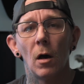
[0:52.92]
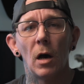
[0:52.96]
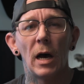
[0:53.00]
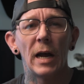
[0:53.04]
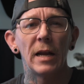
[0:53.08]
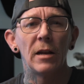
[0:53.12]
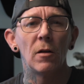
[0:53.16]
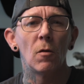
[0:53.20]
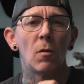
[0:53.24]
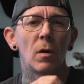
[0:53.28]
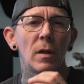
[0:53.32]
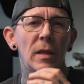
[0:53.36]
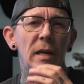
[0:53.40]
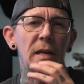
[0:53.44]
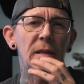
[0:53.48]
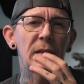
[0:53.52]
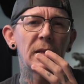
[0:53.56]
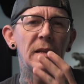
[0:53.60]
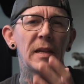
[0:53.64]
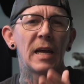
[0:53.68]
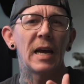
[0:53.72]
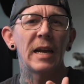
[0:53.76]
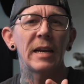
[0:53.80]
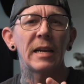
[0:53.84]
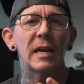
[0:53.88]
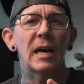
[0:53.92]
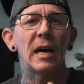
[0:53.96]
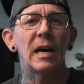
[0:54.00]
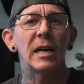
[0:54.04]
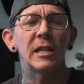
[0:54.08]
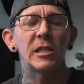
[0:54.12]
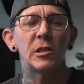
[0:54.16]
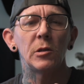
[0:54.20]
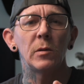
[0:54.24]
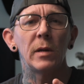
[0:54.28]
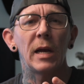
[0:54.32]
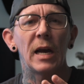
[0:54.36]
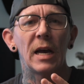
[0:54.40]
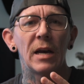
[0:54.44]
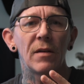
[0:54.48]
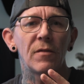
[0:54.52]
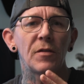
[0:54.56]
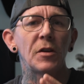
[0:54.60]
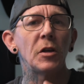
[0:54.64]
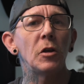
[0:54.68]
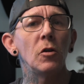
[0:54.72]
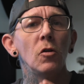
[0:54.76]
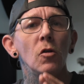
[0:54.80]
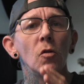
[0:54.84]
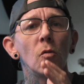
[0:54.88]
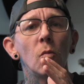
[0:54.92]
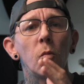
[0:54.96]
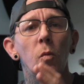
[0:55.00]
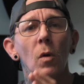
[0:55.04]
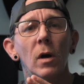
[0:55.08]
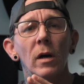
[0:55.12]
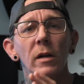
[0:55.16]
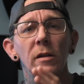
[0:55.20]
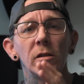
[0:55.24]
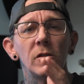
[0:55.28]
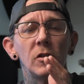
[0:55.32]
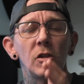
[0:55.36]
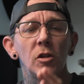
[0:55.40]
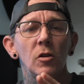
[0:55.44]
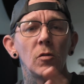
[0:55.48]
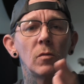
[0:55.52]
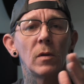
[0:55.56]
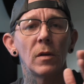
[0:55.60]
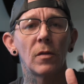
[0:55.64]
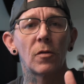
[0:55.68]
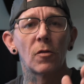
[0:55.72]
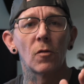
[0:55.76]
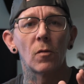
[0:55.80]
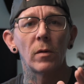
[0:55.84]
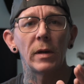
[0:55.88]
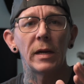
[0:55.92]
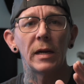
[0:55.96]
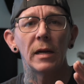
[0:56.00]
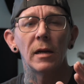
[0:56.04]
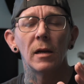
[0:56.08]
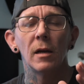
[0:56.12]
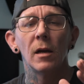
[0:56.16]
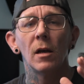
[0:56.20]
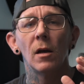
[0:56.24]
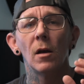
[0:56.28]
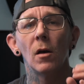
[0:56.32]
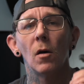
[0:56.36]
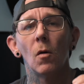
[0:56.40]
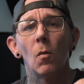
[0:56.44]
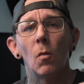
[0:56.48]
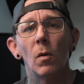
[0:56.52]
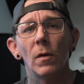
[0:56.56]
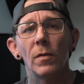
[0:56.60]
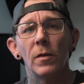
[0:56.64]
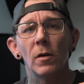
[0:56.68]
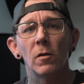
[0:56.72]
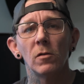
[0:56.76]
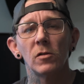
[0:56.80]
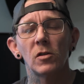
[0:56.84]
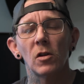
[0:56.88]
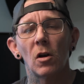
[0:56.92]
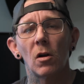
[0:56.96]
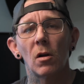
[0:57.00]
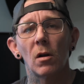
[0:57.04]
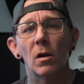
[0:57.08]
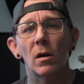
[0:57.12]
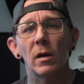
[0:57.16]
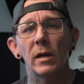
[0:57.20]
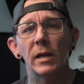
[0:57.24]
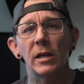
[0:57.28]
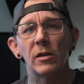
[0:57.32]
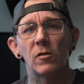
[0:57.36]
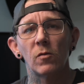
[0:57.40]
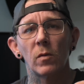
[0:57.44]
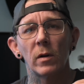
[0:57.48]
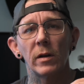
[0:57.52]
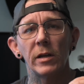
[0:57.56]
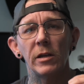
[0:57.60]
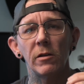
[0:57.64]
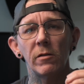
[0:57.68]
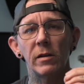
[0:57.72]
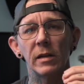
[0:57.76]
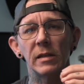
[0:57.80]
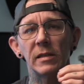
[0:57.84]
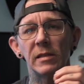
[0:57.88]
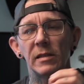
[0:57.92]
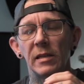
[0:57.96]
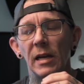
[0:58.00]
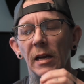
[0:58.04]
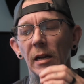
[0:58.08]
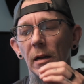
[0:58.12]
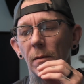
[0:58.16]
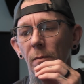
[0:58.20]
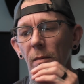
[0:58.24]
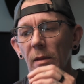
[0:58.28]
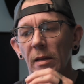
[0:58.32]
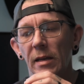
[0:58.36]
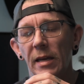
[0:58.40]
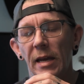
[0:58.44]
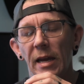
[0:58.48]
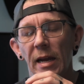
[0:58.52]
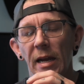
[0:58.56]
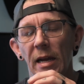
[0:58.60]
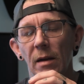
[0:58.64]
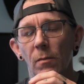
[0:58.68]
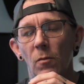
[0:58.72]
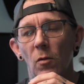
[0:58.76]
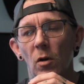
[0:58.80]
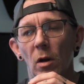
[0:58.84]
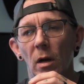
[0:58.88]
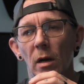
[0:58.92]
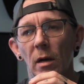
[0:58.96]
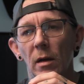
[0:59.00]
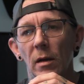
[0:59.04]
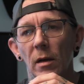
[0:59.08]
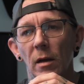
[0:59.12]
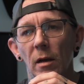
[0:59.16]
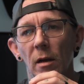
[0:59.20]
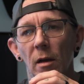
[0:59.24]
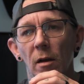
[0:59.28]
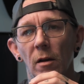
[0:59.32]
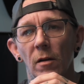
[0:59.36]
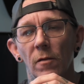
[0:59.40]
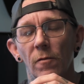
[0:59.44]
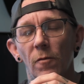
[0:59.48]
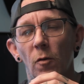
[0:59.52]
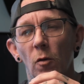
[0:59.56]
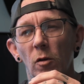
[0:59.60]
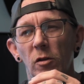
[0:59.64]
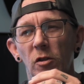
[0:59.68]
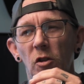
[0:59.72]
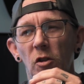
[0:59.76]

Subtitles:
I know on like the Nikons, you have U1, 2, and 3. What those are is where you can set up the camera for